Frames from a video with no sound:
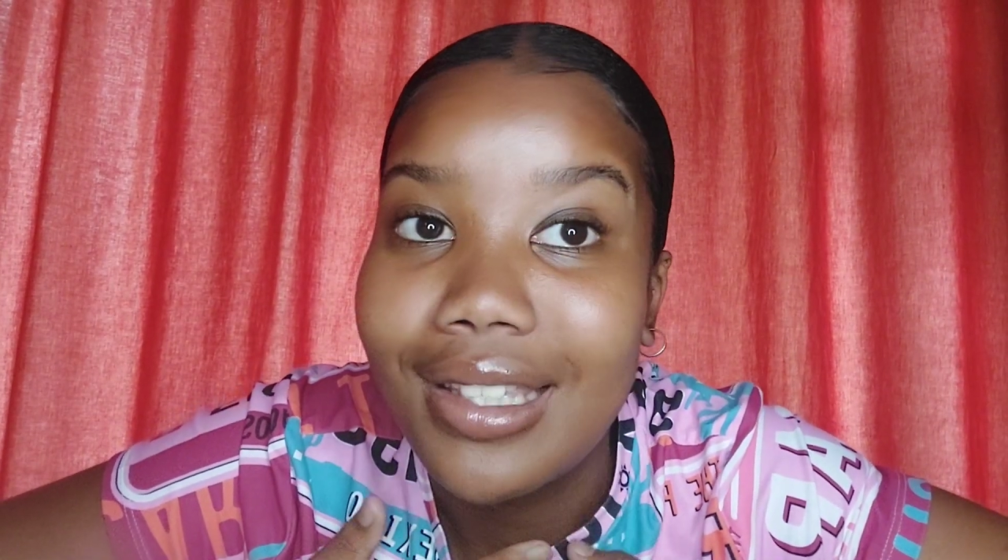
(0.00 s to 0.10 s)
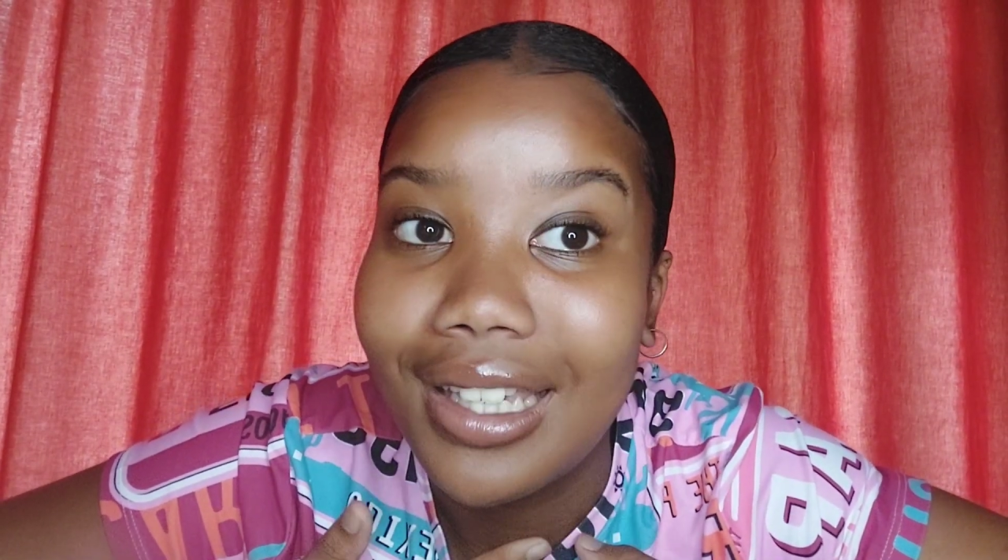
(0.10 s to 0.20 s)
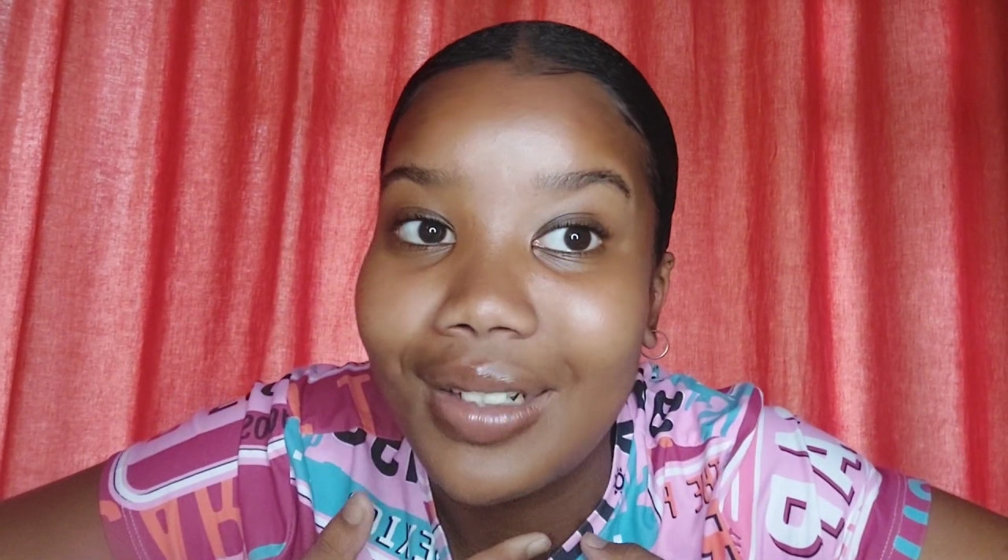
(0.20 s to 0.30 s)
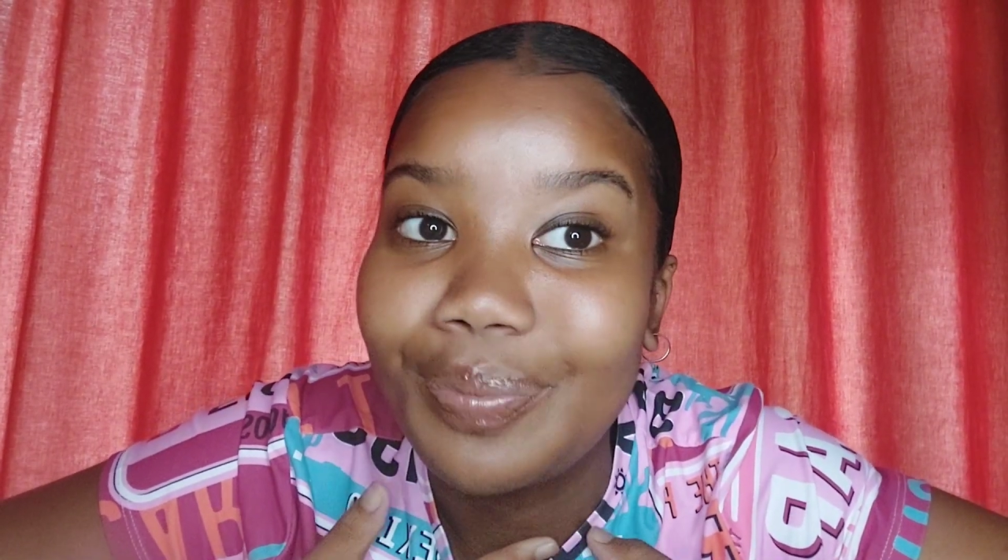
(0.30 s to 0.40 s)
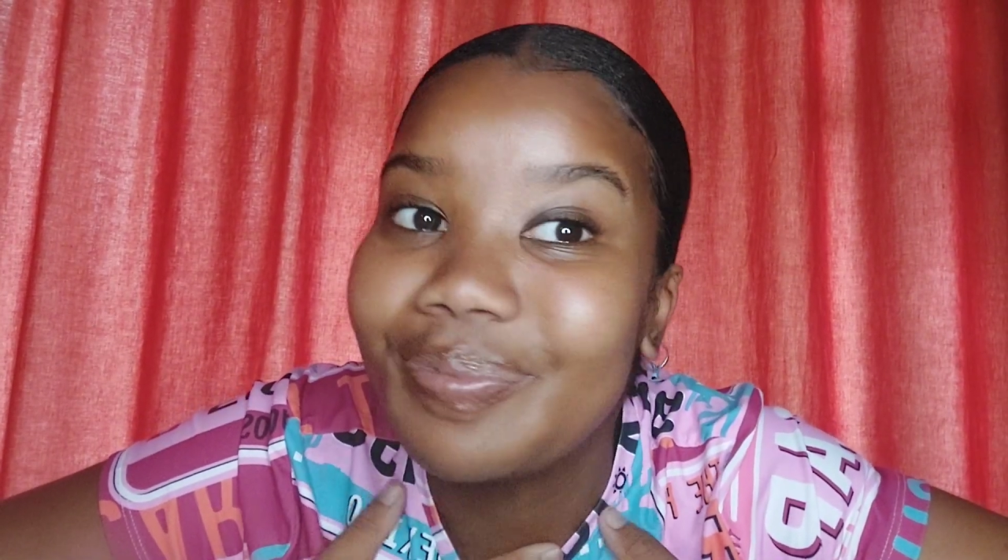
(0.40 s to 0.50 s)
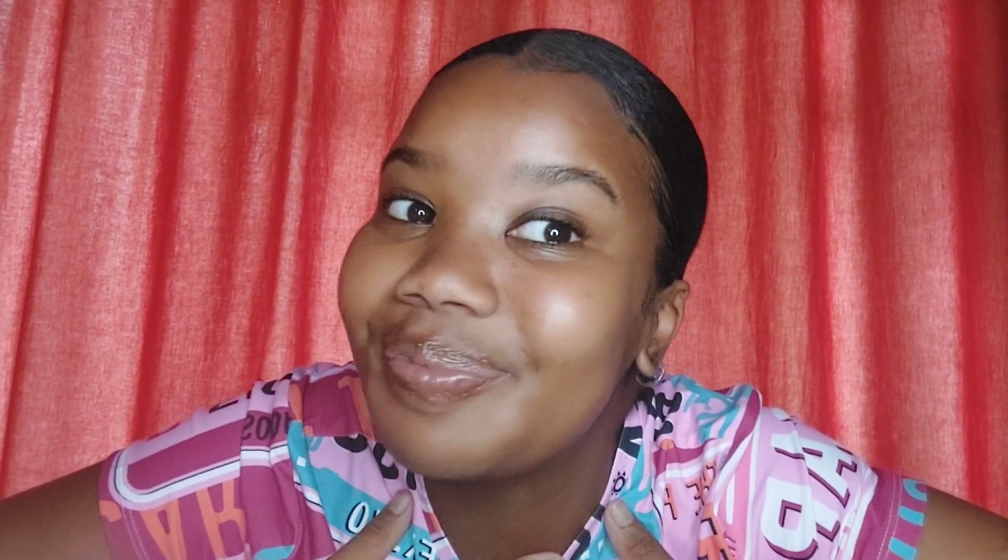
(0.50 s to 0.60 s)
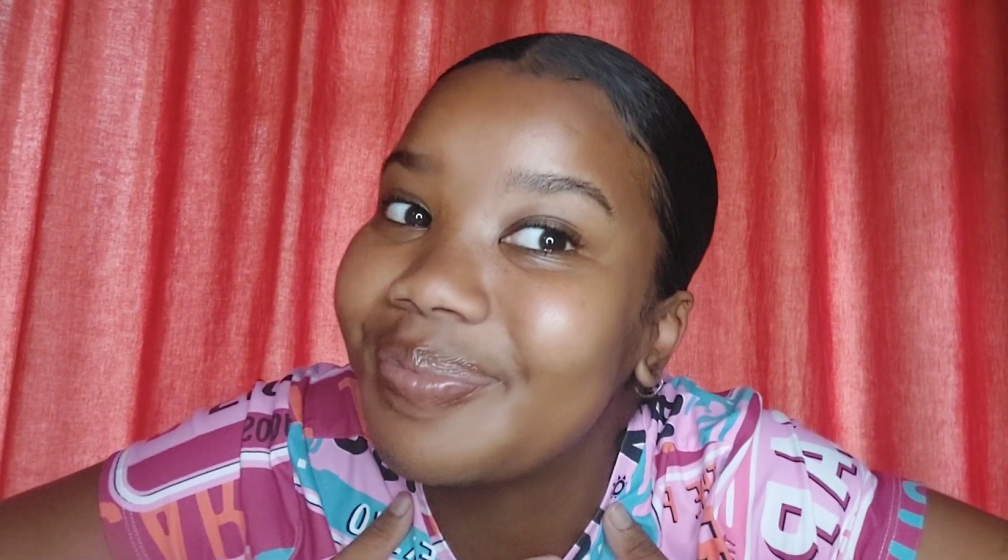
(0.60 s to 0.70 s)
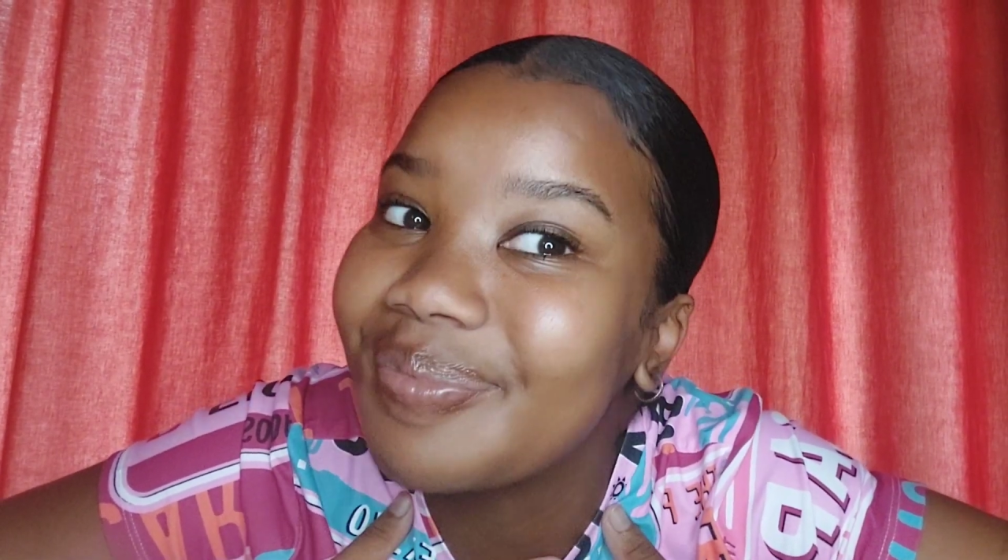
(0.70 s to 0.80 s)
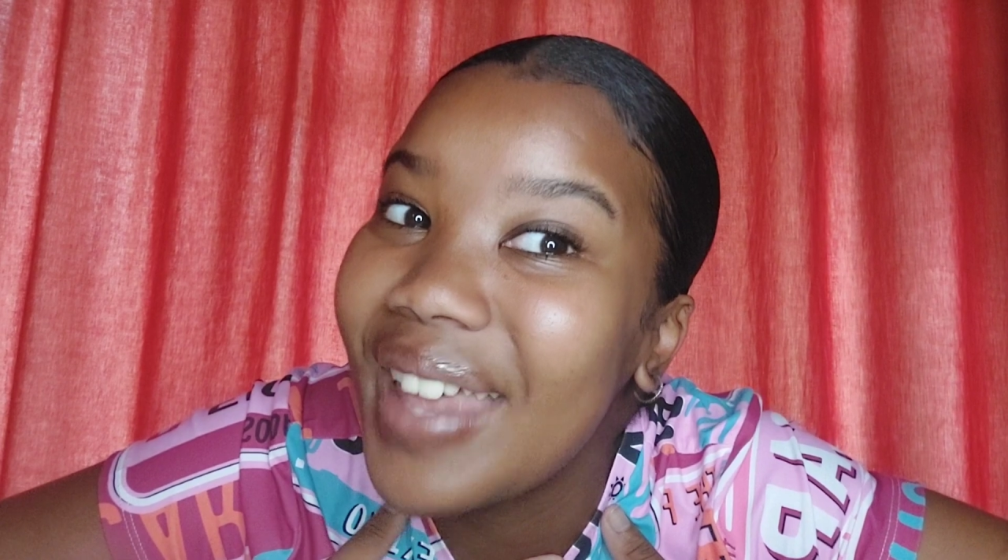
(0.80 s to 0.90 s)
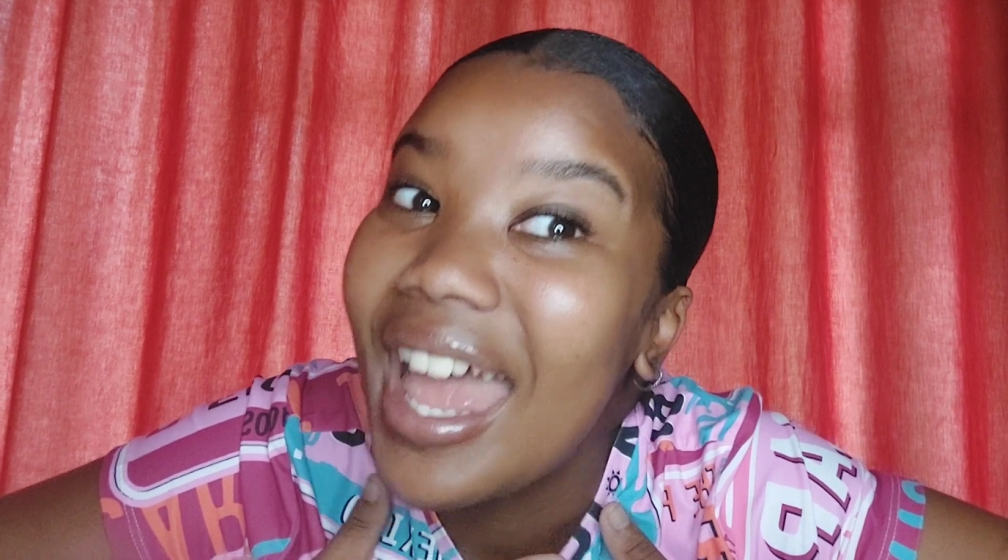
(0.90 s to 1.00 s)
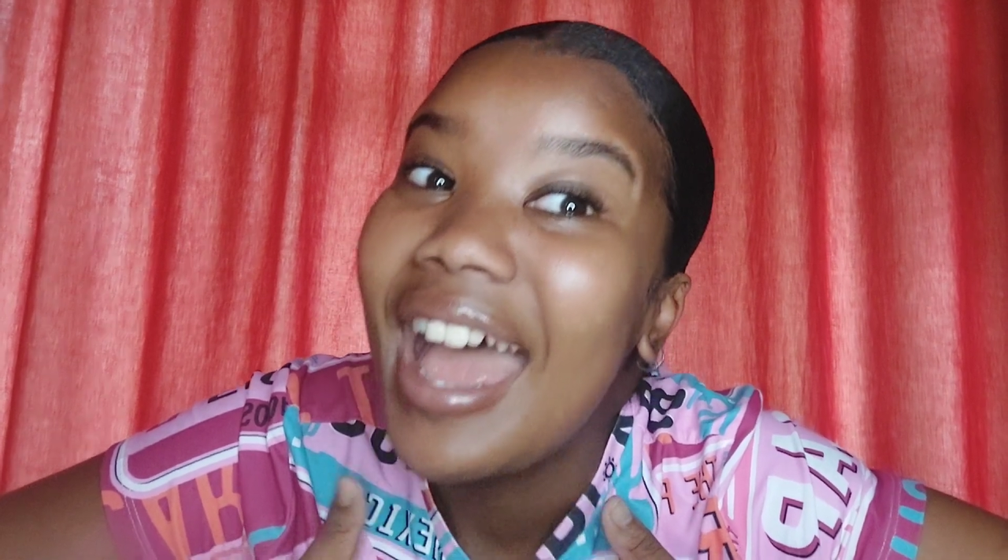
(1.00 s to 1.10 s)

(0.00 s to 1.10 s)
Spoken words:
again.